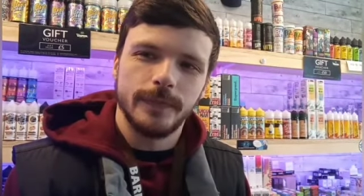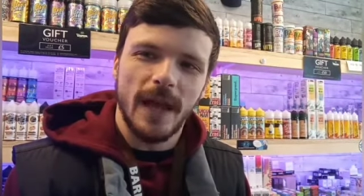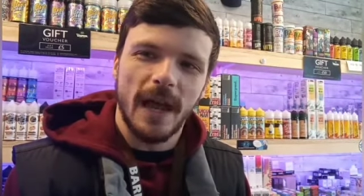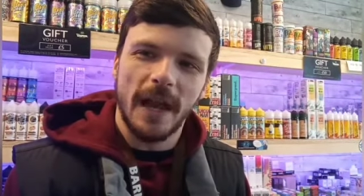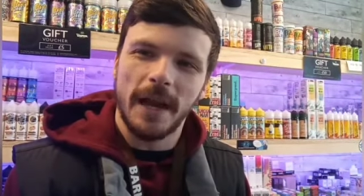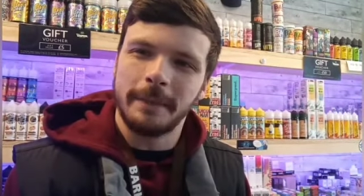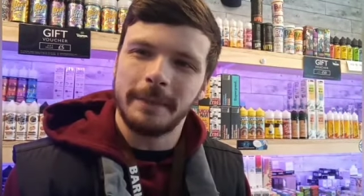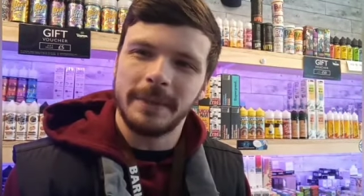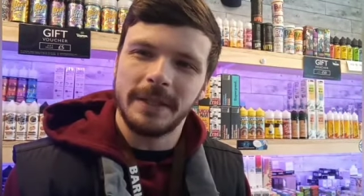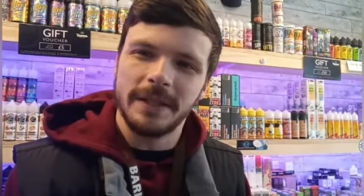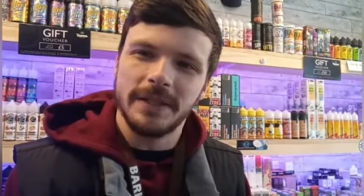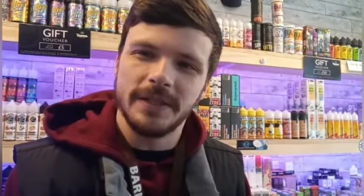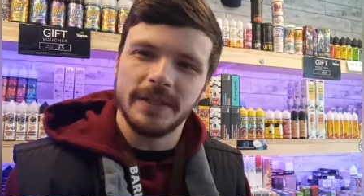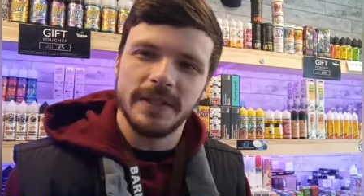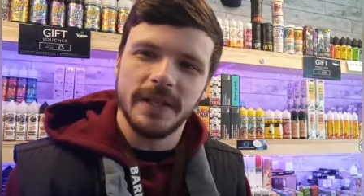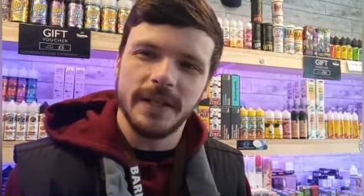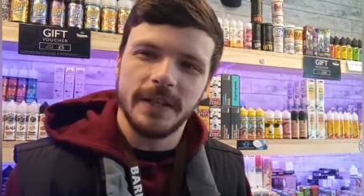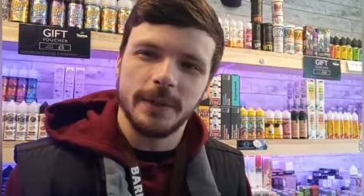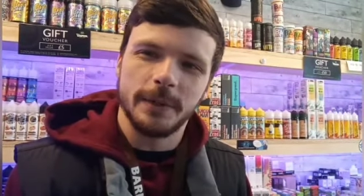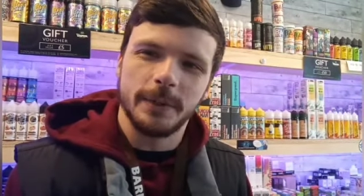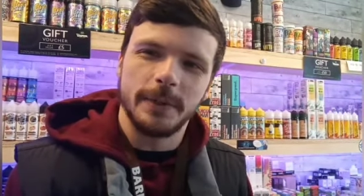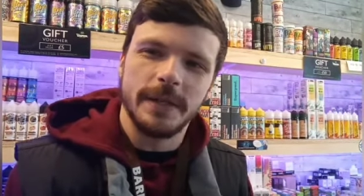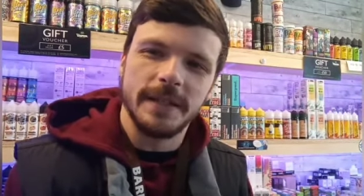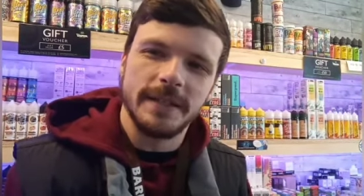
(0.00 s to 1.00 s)

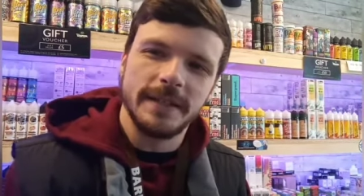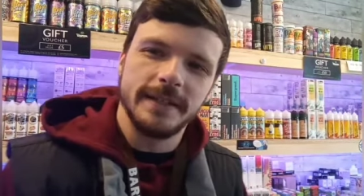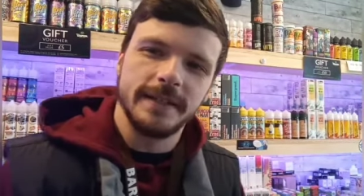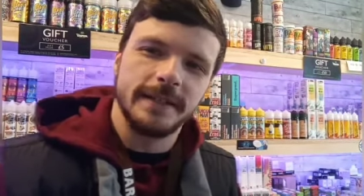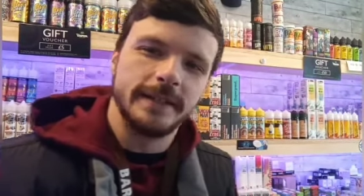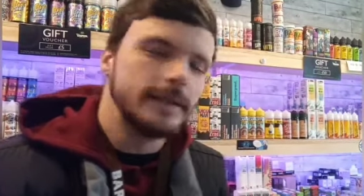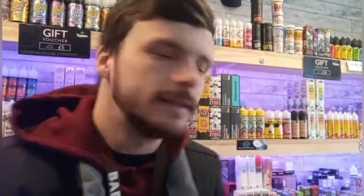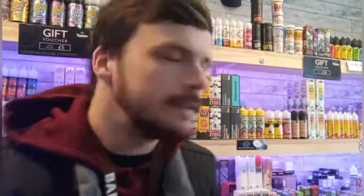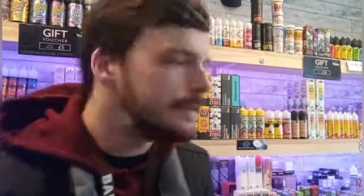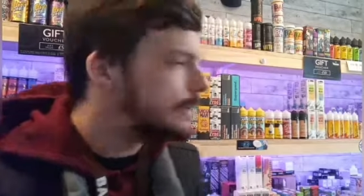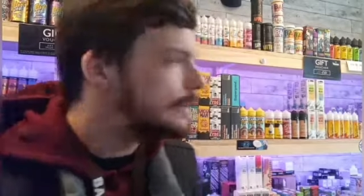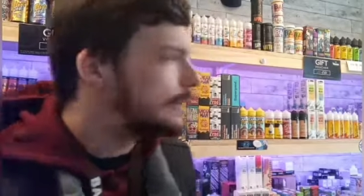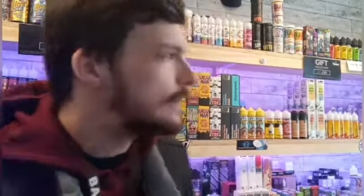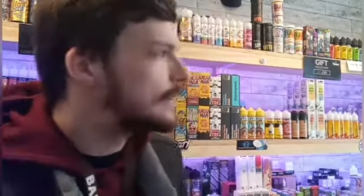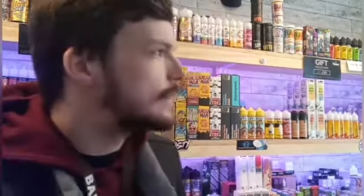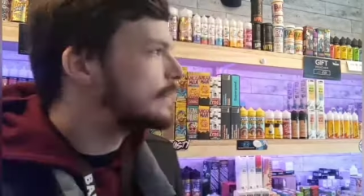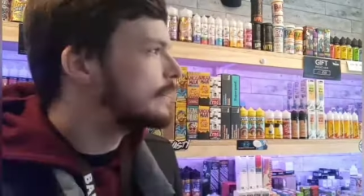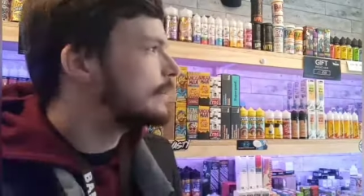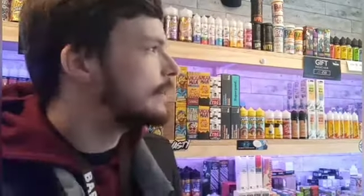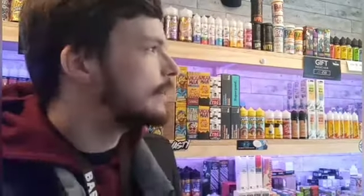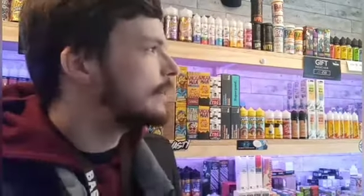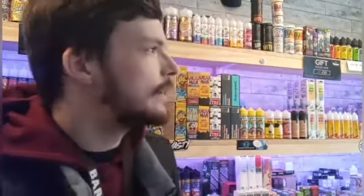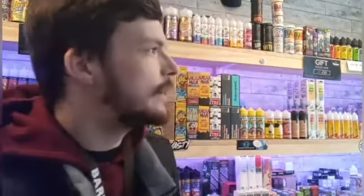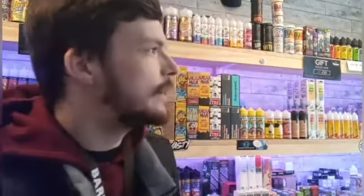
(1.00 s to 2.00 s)
Animalistic greeting.
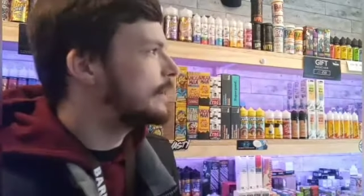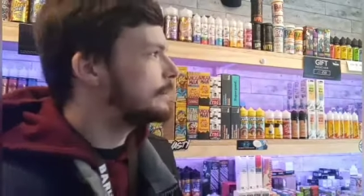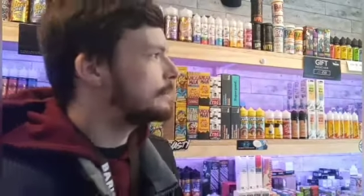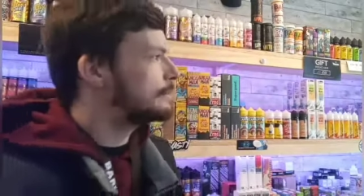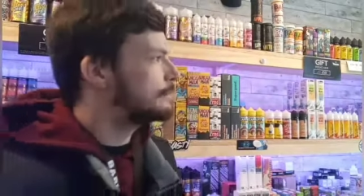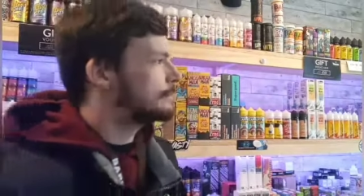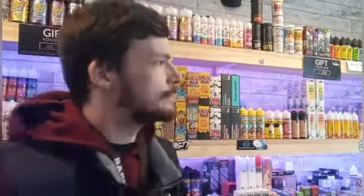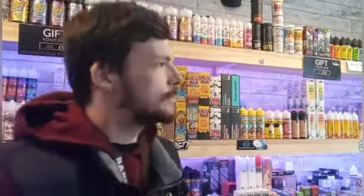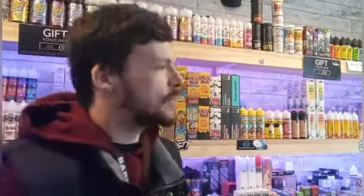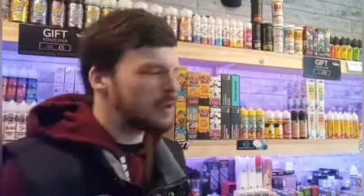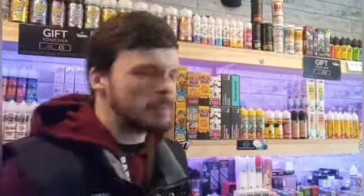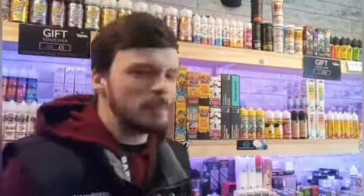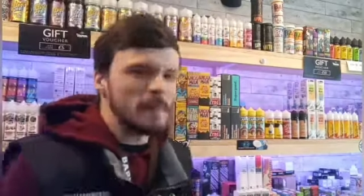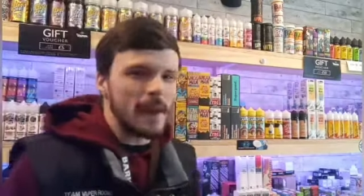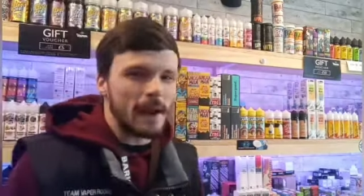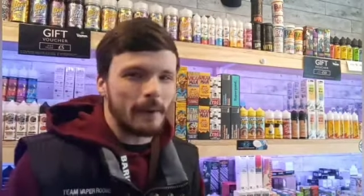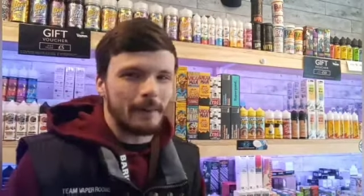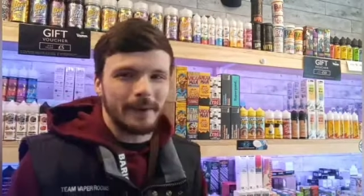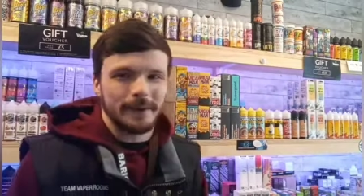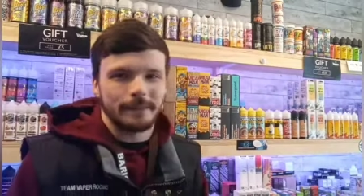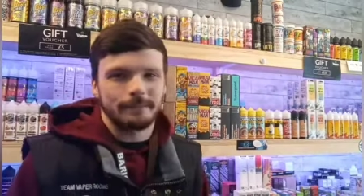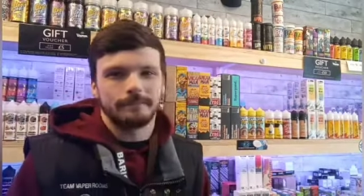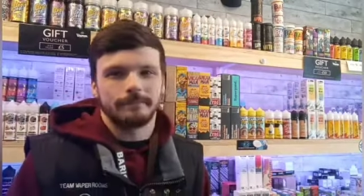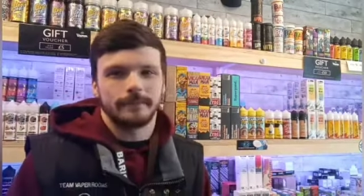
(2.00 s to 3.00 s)
Um, just meow
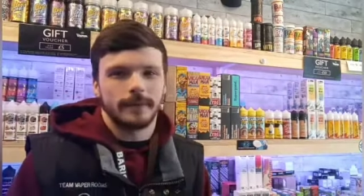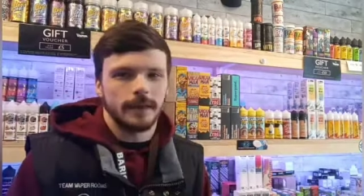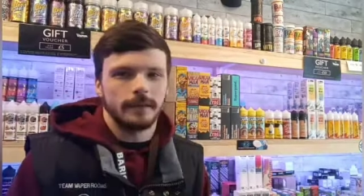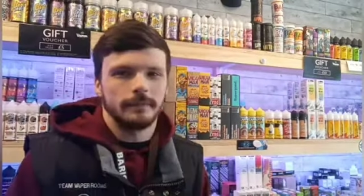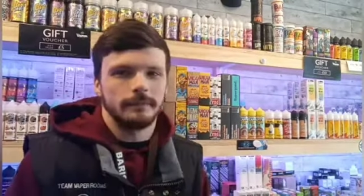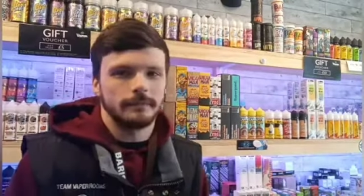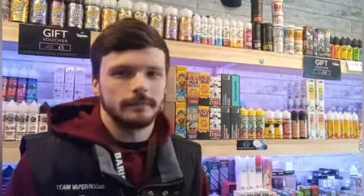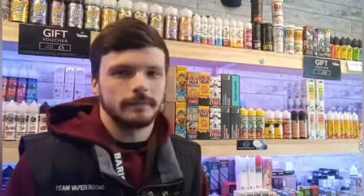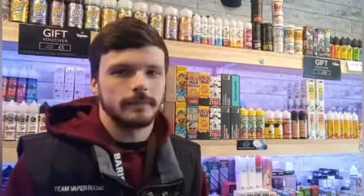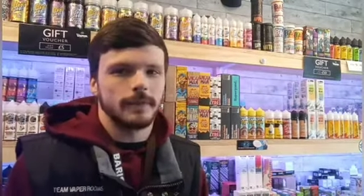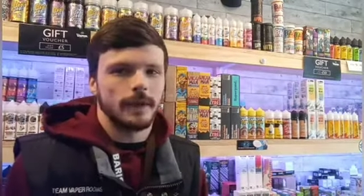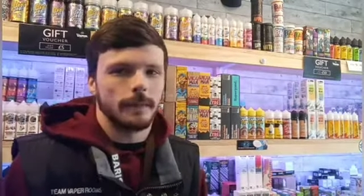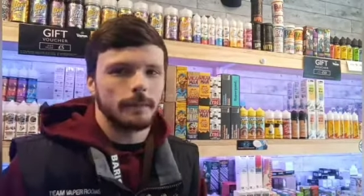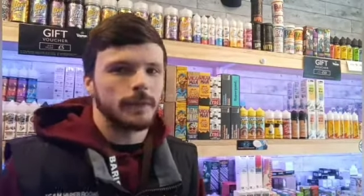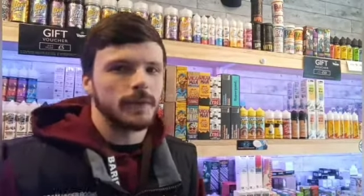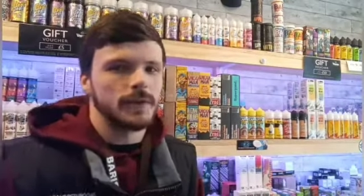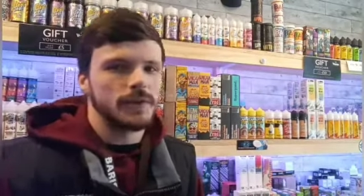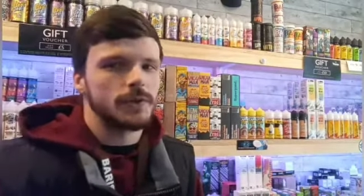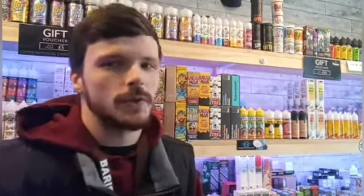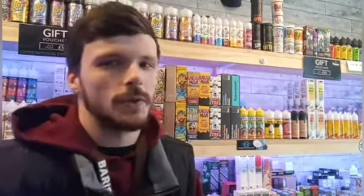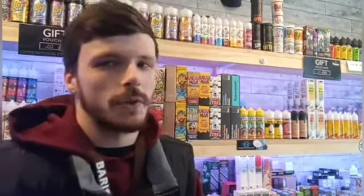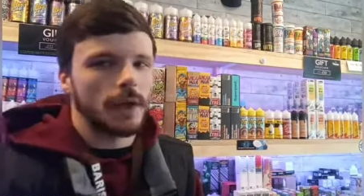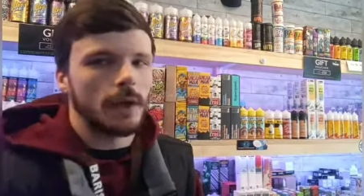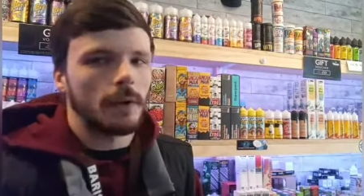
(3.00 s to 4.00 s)
at him, and I'm pretty
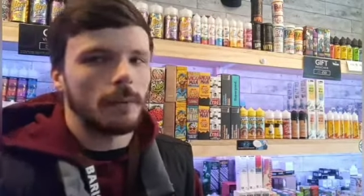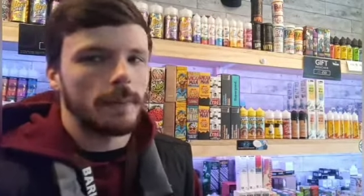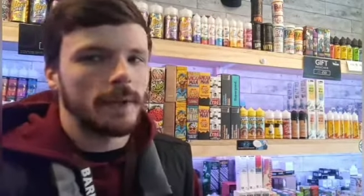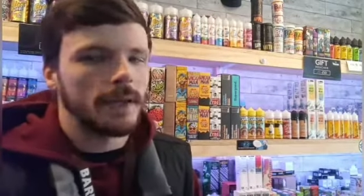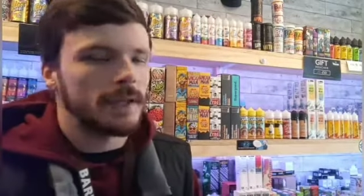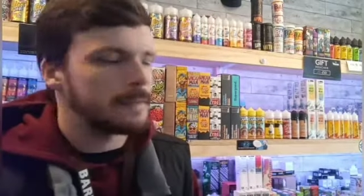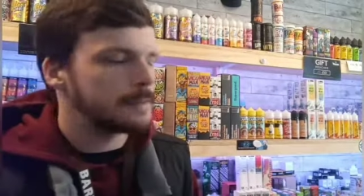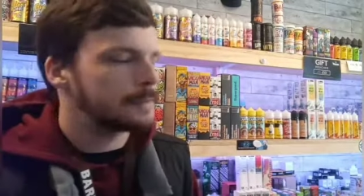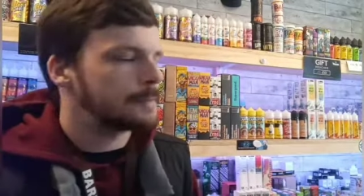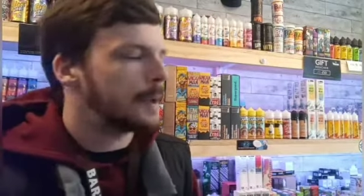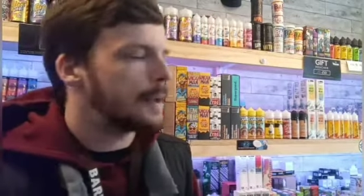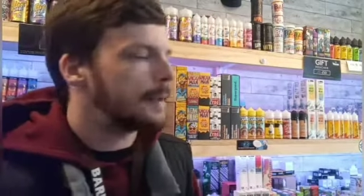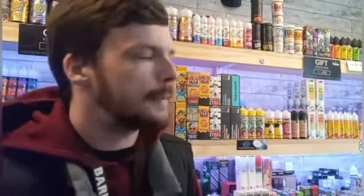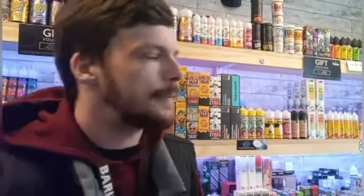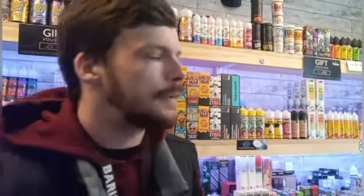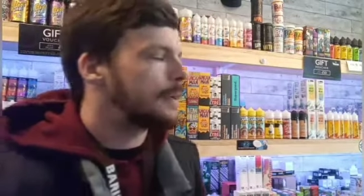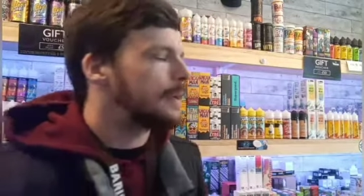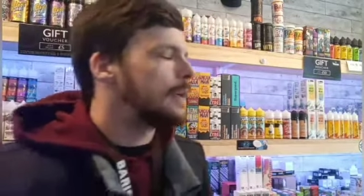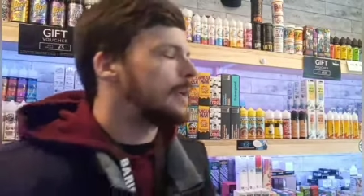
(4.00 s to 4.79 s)
sure that'll make him smile.